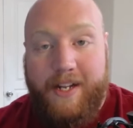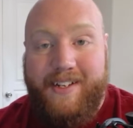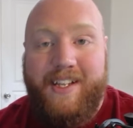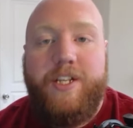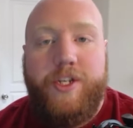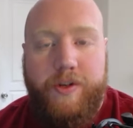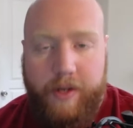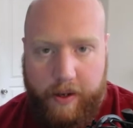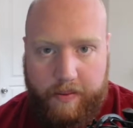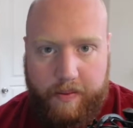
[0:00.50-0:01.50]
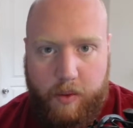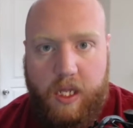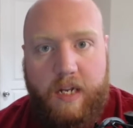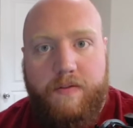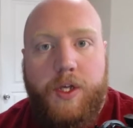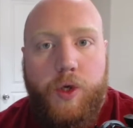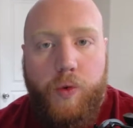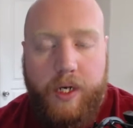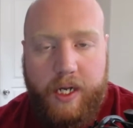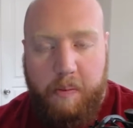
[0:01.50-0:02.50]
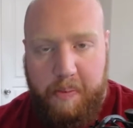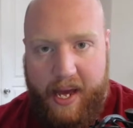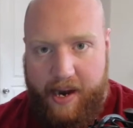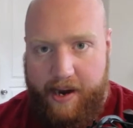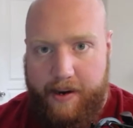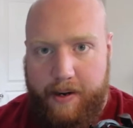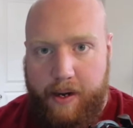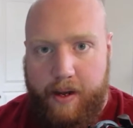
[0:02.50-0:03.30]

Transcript: Did you know that if you were to compare